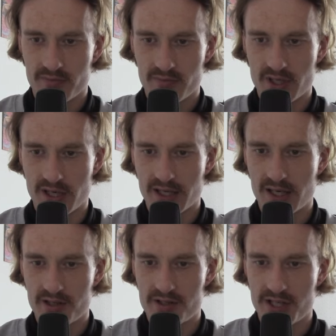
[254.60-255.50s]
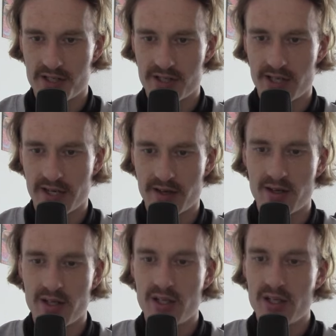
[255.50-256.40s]
yeah, I cannot change the lane.
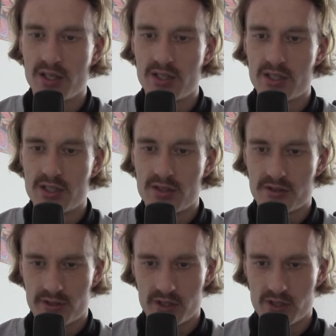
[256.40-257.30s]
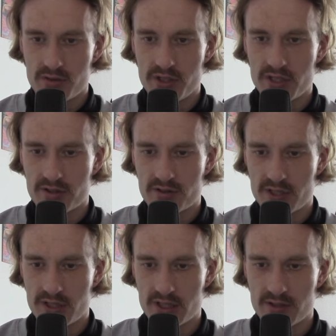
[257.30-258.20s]
Sorry,
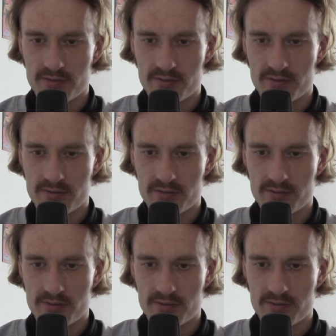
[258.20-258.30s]
Australia.